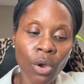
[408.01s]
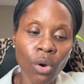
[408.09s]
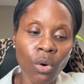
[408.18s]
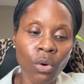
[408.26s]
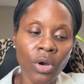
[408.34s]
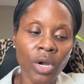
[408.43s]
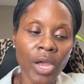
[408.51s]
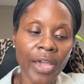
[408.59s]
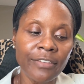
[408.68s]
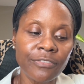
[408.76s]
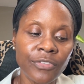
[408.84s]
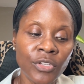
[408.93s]
or I
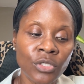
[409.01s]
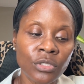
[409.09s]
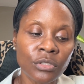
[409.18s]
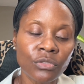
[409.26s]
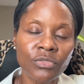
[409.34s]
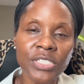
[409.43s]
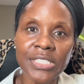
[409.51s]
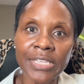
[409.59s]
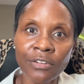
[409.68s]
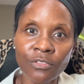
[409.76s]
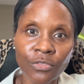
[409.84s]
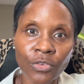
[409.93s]
feel
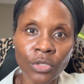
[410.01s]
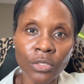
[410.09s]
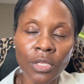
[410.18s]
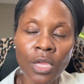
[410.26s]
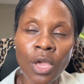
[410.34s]
resentful.